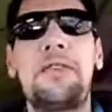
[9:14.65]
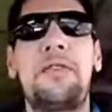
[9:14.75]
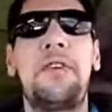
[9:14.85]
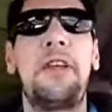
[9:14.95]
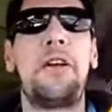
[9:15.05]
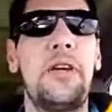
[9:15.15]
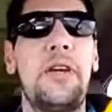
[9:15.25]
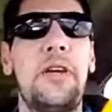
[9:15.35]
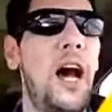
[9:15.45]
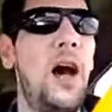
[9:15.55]
video
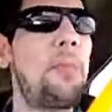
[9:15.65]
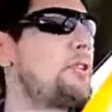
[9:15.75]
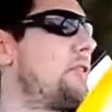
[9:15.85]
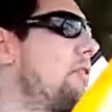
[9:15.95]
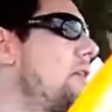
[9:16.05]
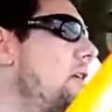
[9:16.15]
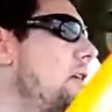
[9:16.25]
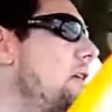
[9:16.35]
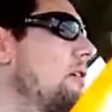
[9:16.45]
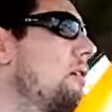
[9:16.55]
is
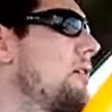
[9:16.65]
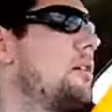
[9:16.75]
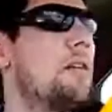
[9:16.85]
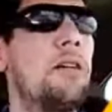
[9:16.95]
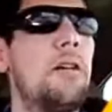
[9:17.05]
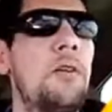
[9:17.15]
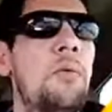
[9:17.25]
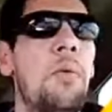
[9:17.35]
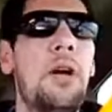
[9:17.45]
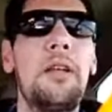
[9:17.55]
opportunity.
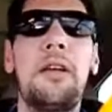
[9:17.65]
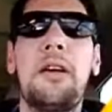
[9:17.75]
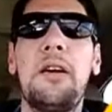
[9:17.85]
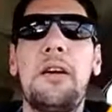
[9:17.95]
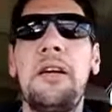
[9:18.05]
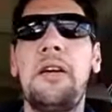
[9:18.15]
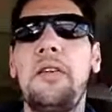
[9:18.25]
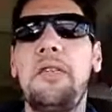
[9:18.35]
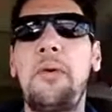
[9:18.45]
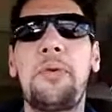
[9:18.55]
What
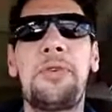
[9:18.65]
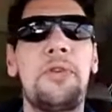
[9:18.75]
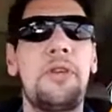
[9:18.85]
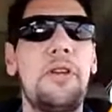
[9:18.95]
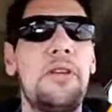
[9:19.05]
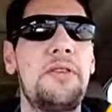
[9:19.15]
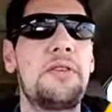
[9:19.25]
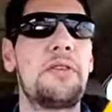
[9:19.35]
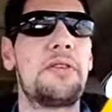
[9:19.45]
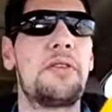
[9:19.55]
kind of
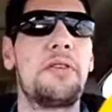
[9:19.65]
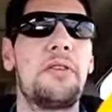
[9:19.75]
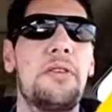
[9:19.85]
opportunities